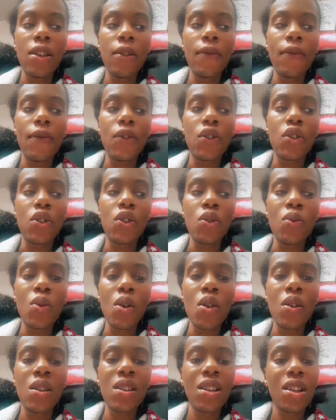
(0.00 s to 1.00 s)
Duo, is
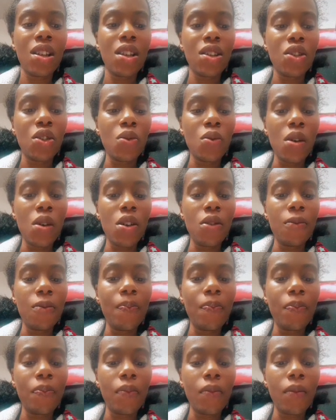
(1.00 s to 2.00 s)
it the Duo?
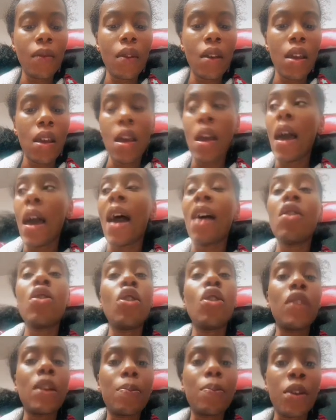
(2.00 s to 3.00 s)
I don't know, the
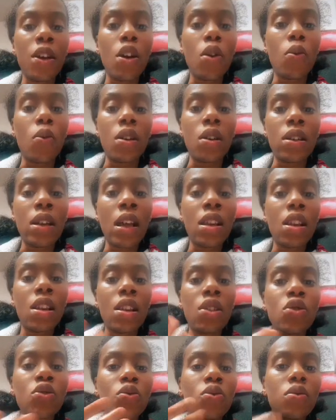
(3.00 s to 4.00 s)
bigger one, not the
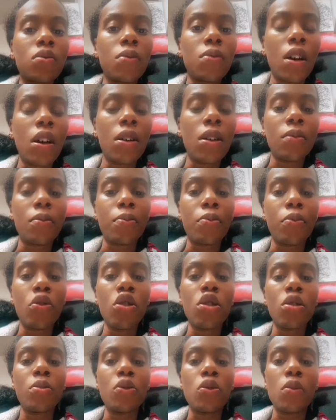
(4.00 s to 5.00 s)
little
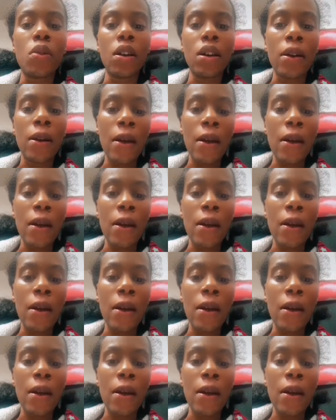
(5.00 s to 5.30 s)
portable one.